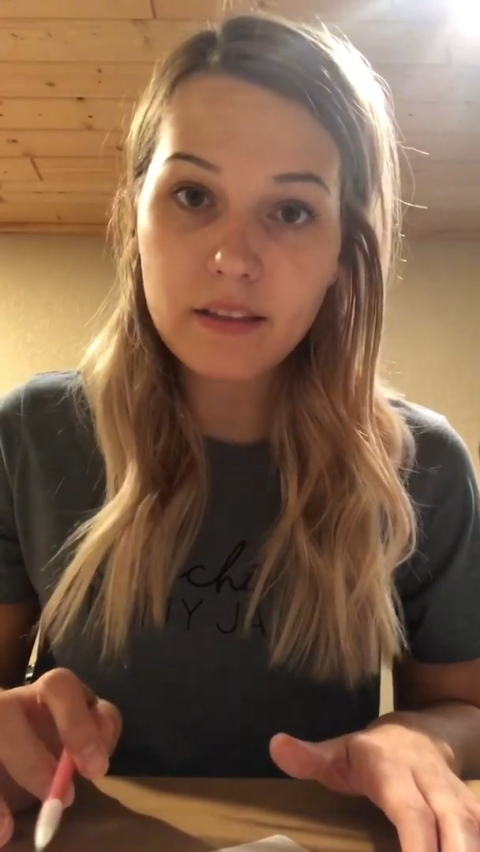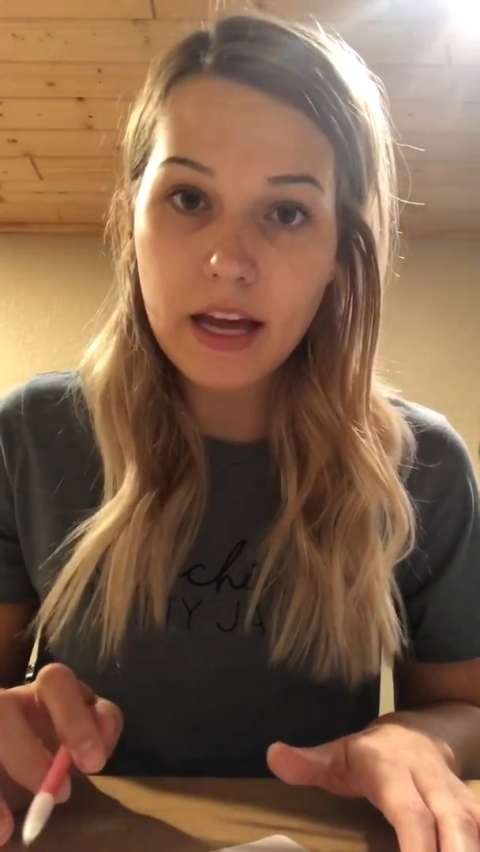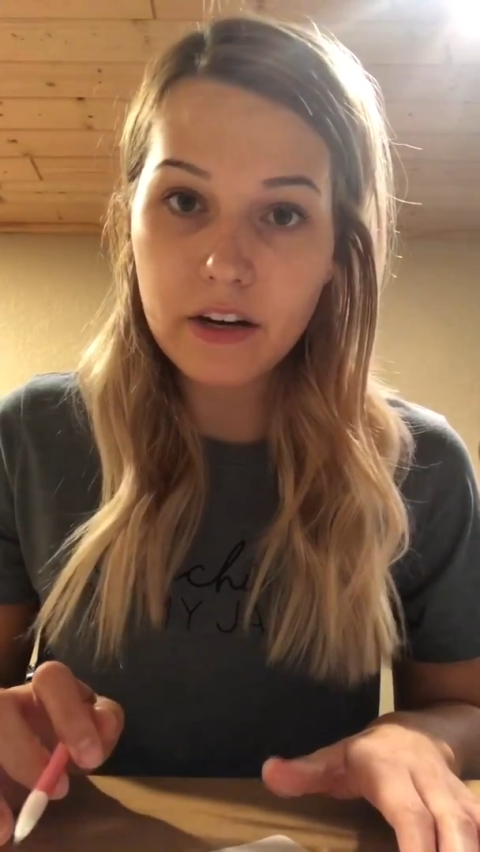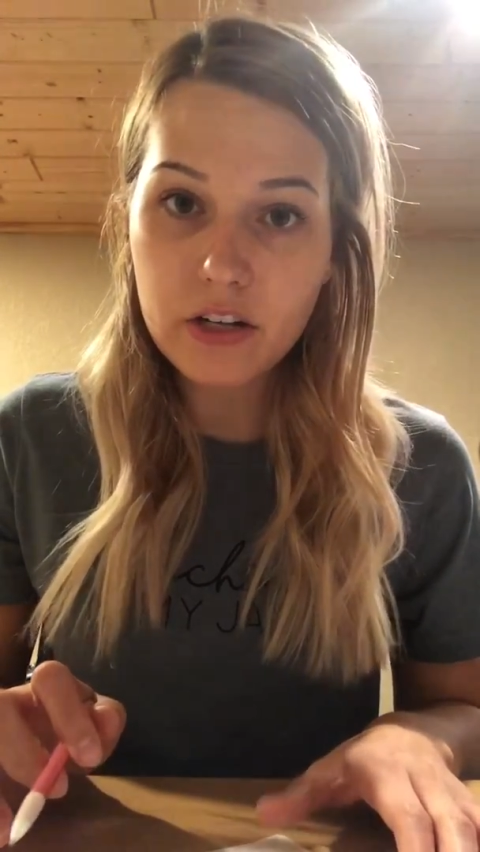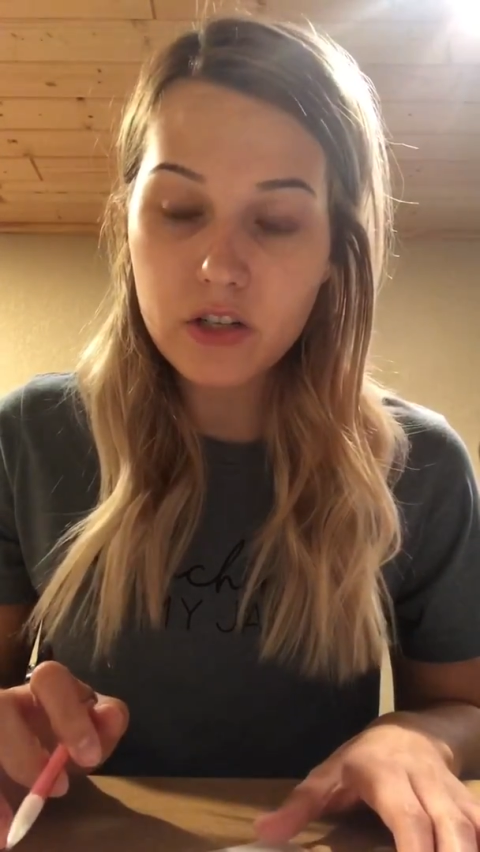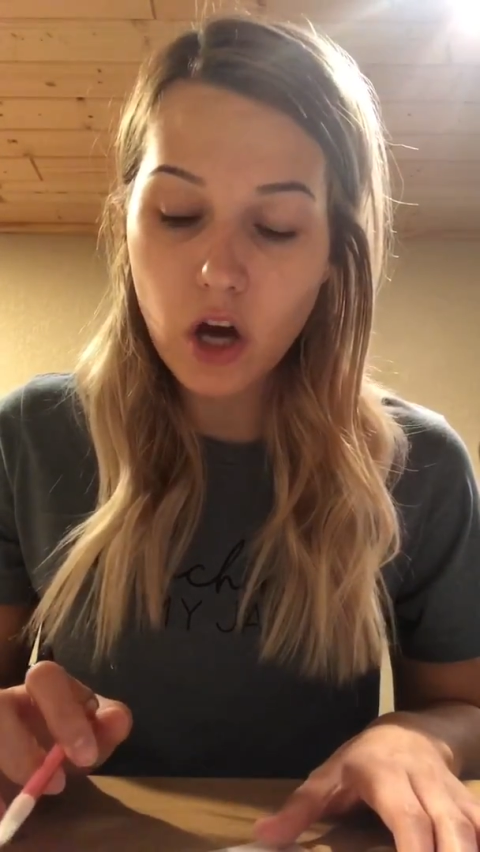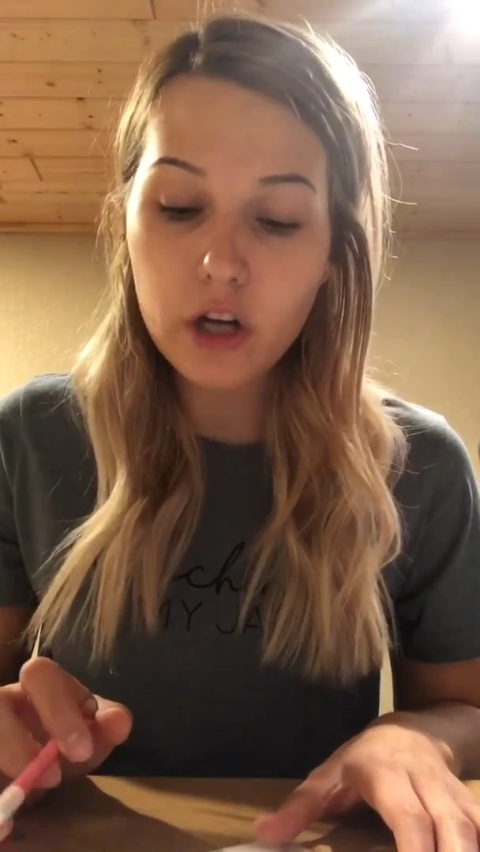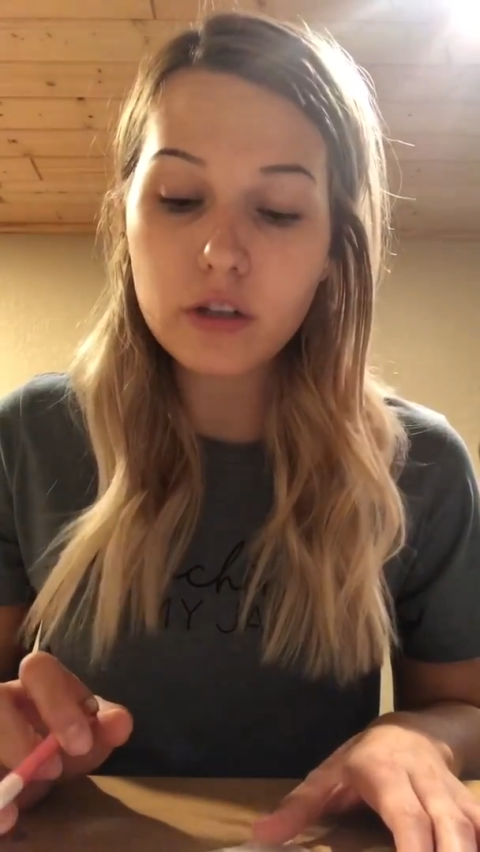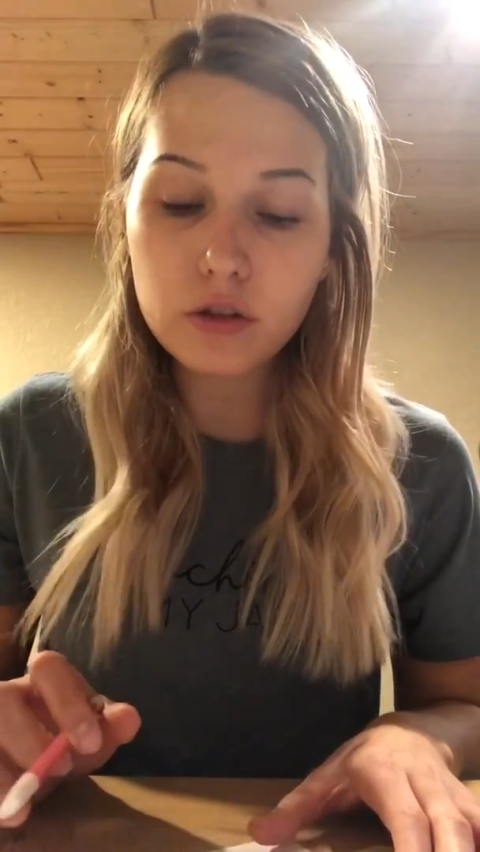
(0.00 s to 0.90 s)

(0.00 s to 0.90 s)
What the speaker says: letters are